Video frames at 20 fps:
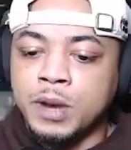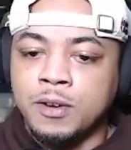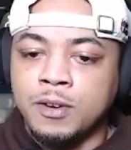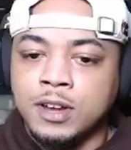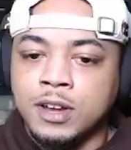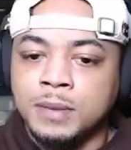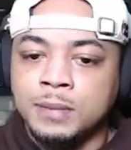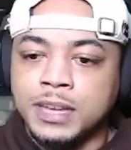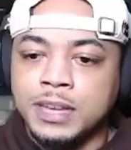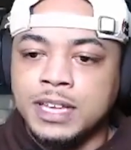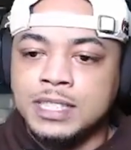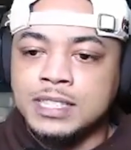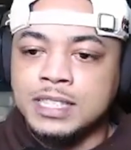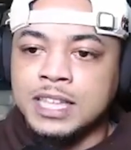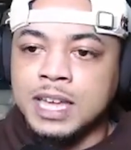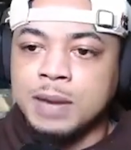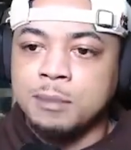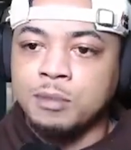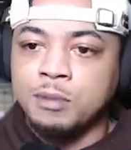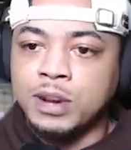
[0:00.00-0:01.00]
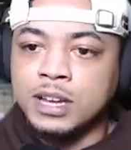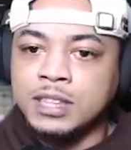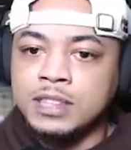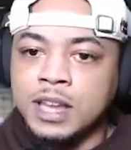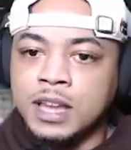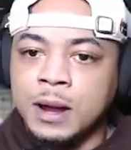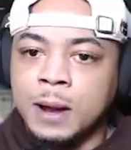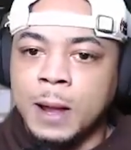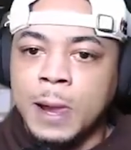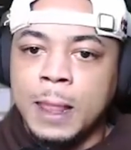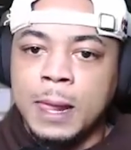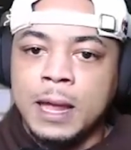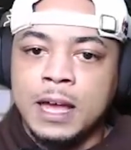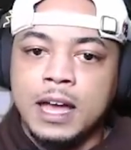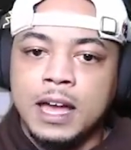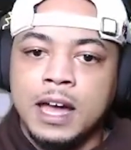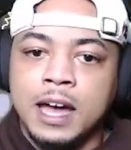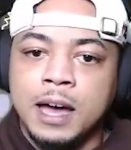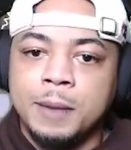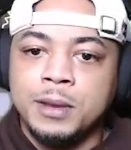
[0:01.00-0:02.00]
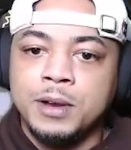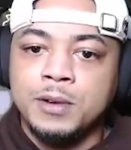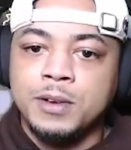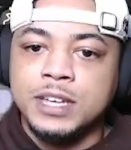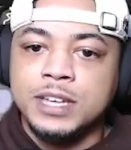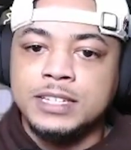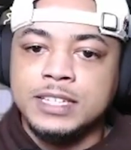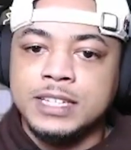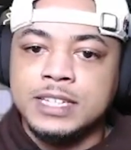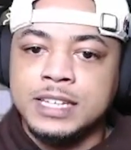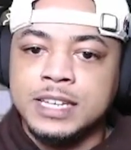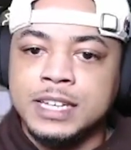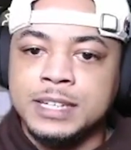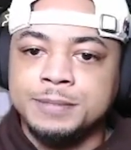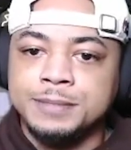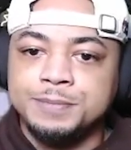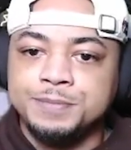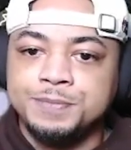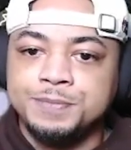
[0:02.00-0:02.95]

or coming into that break there. Here he is again,